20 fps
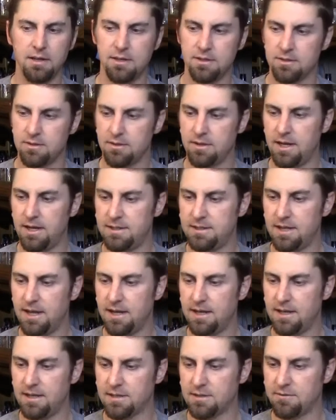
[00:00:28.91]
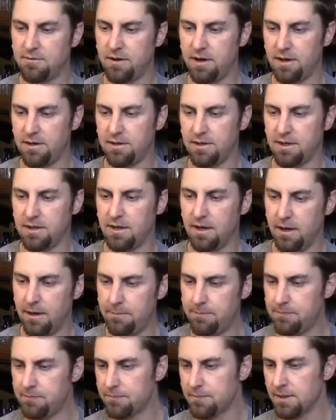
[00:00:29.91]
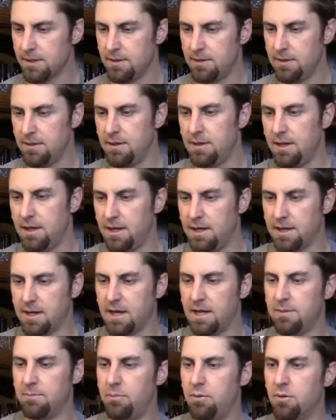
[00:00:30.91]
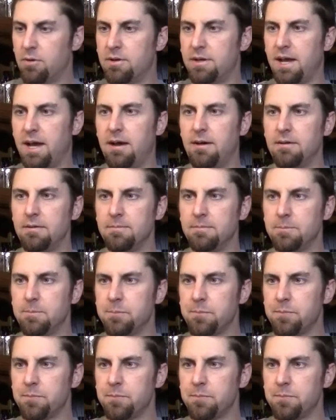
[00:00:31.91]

So that date has finally come, and I got it poured out.